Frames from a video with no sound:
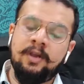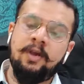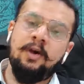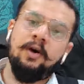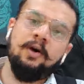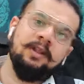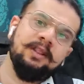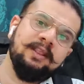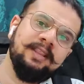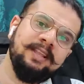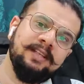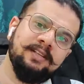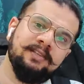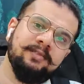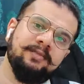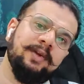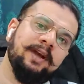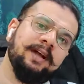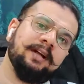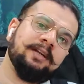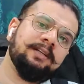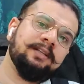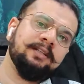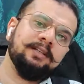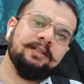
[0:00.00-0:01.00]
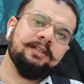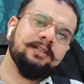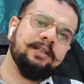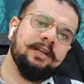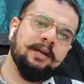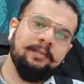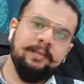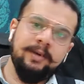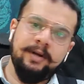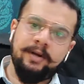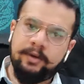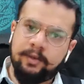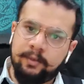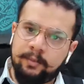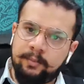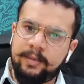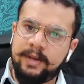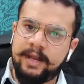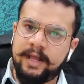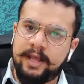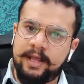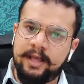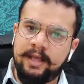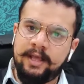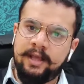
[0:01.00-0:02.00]
All these factors come into
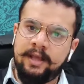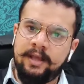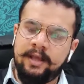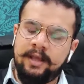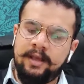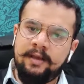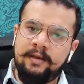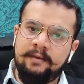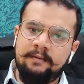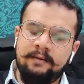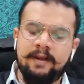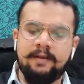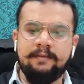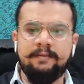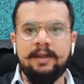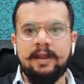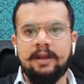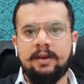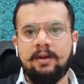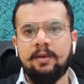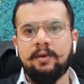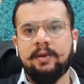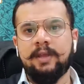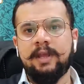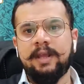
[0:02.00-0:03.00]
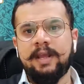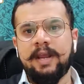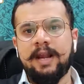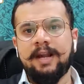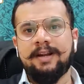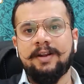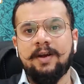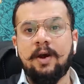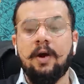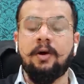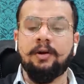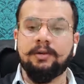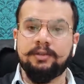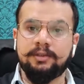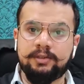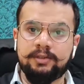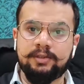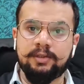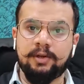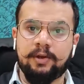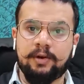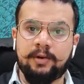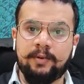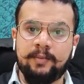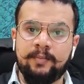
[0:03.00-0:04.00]
play when we are looking at
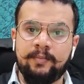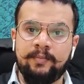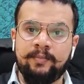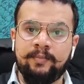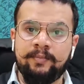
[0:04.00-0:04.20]
onshore.